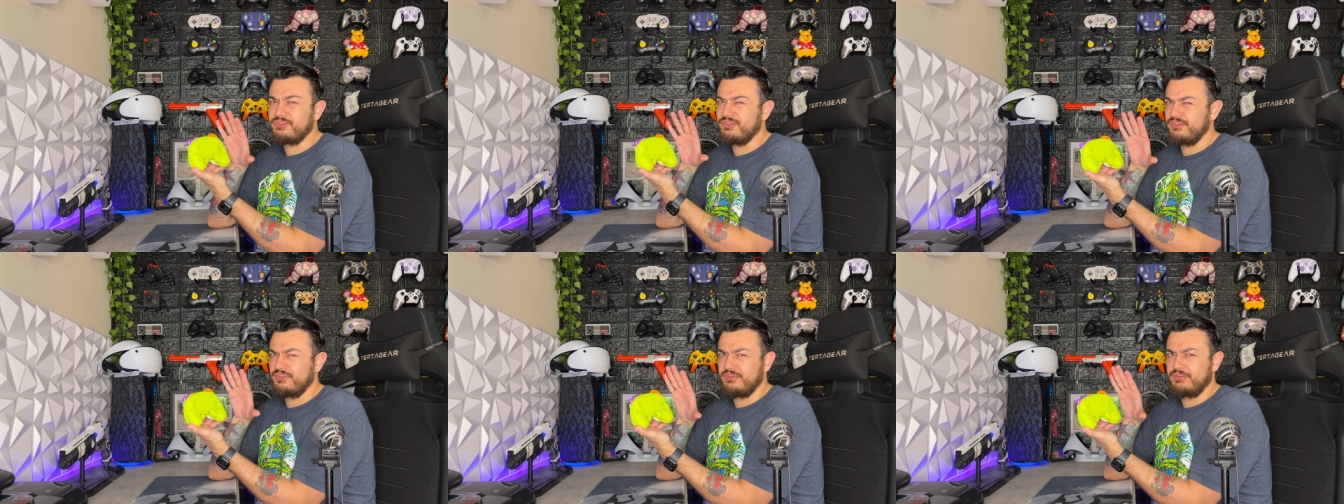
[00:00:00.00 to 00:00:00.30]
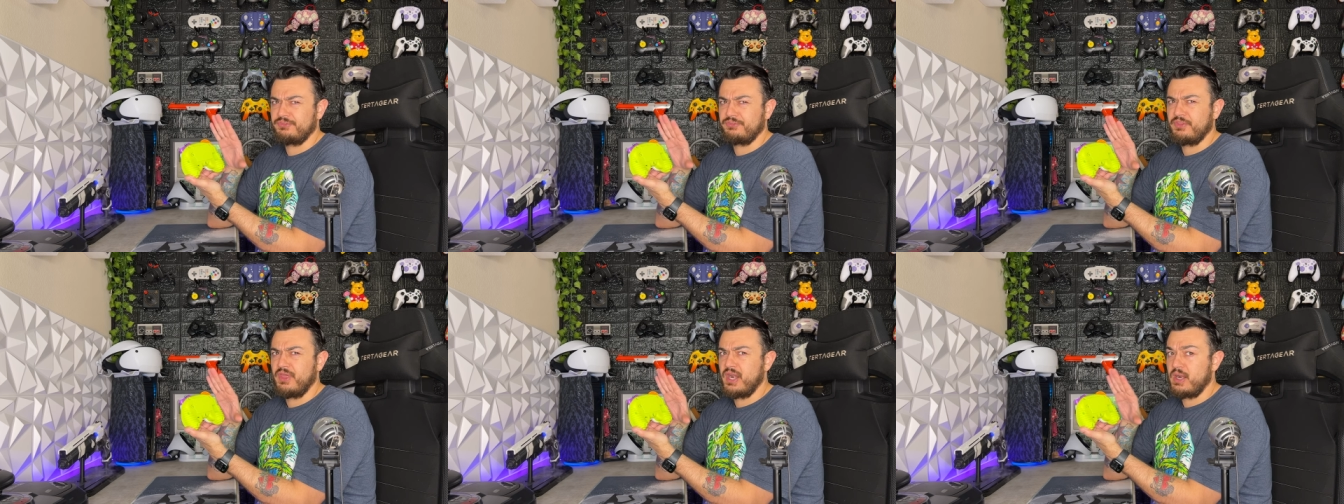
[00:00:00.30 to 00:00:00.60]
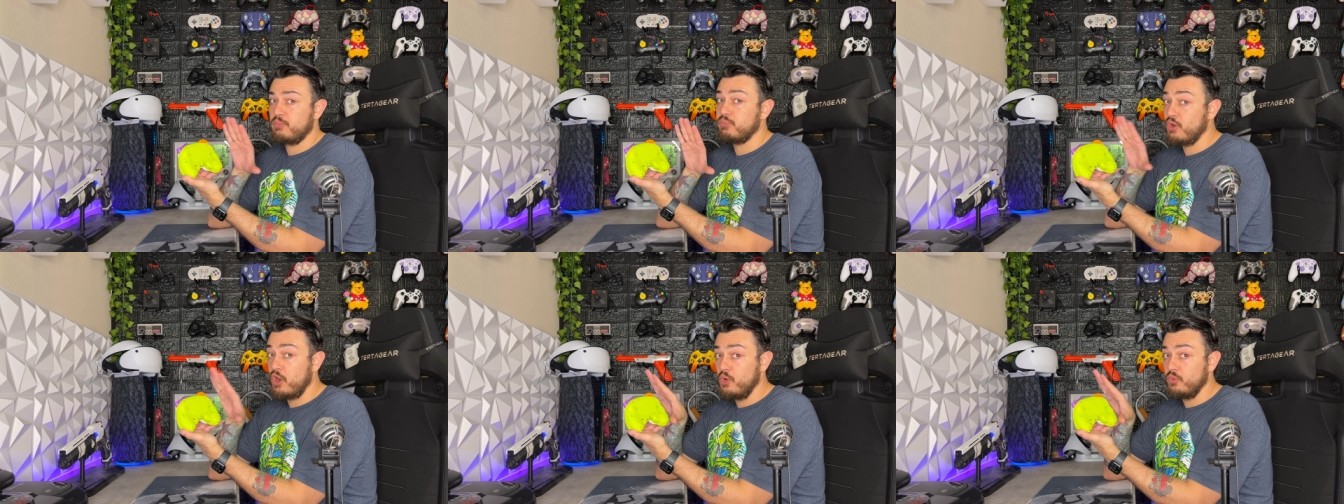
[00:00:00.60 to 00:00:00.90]
since it's not
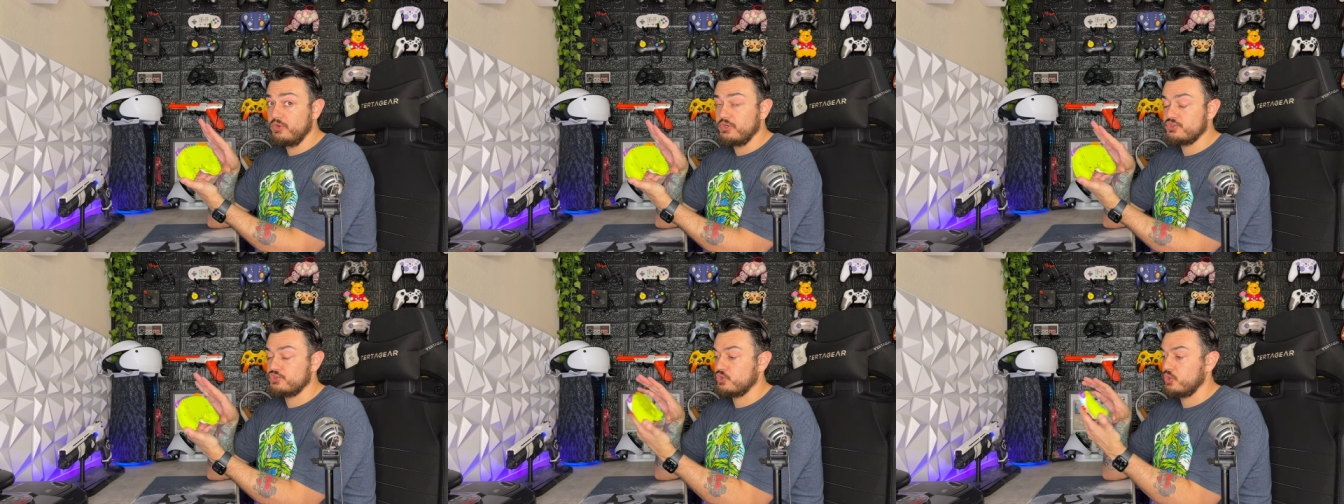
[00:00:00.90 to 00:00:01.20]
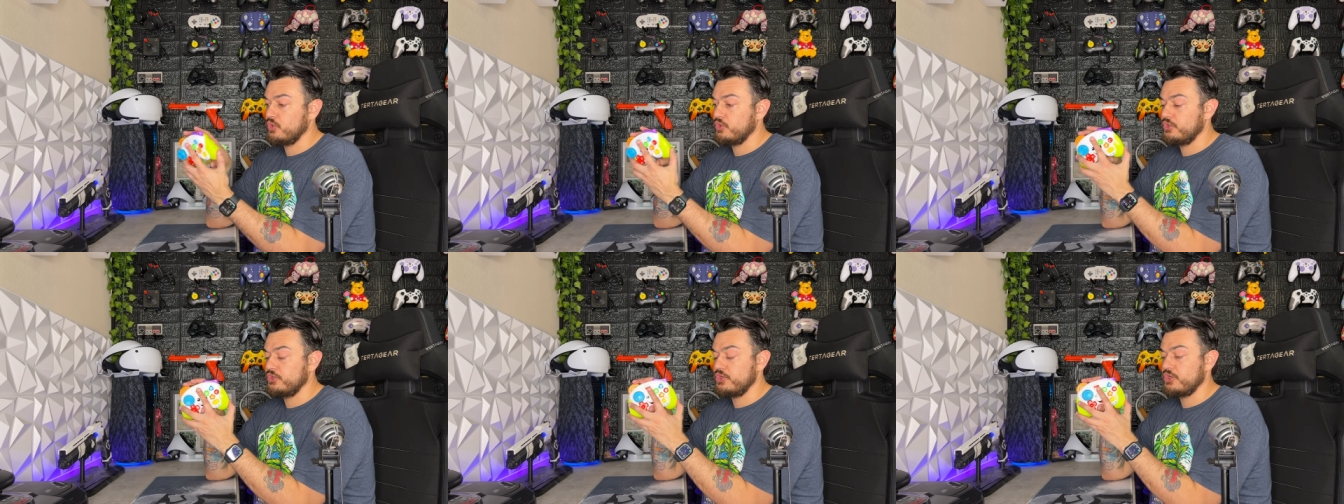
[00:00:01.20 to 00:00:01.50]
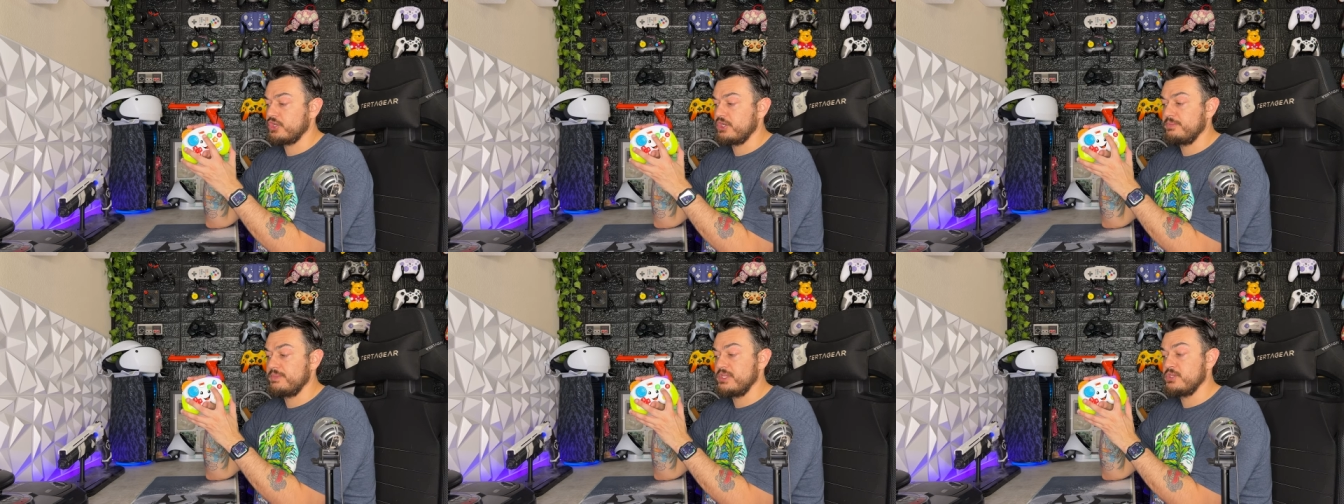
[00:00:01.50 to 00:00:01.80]
a pro controller,
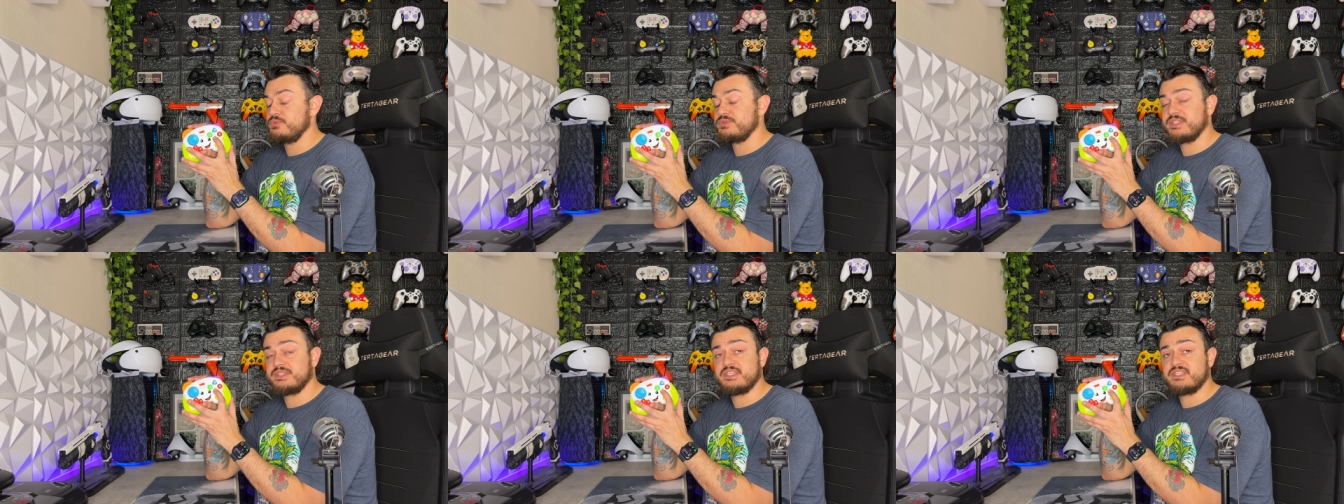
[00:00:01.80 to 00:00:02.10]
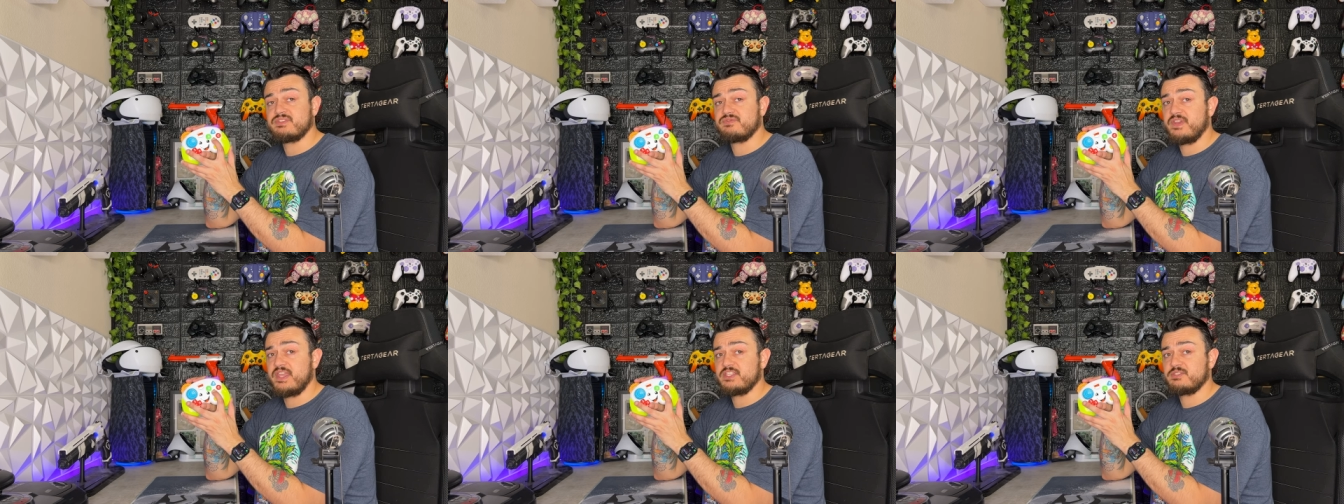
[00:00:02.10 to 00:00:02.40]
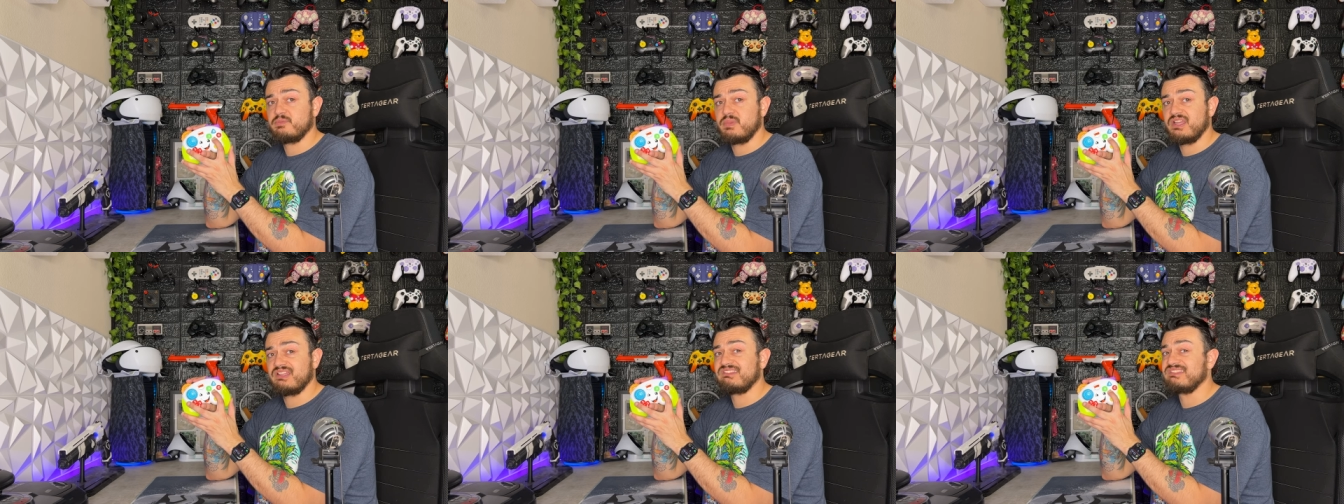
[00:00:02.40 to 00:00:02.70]
you're gonna be using these
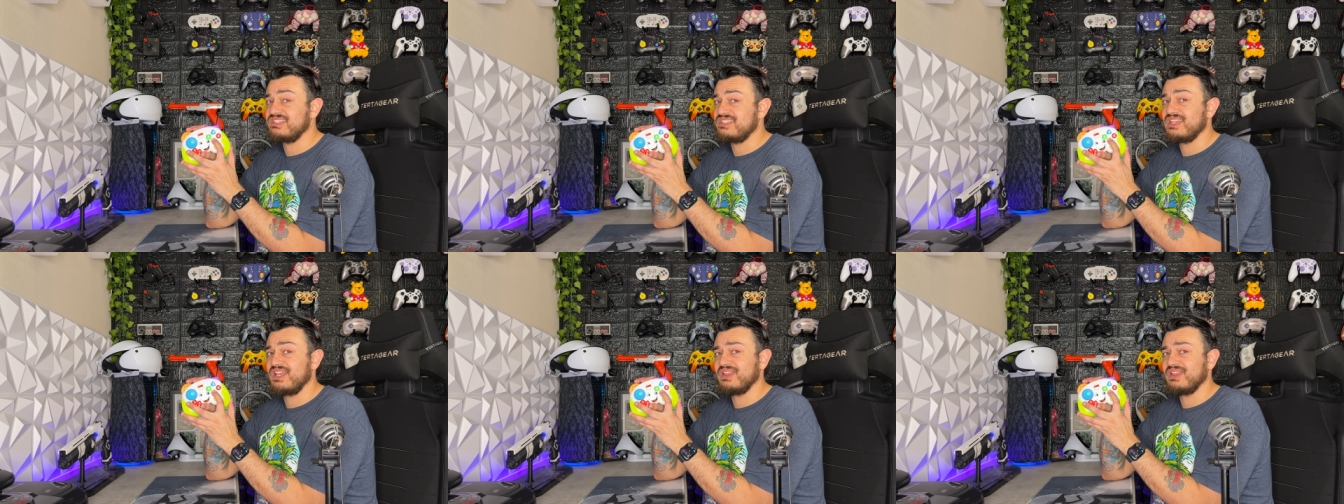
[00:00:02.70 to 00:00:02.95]
face buttons a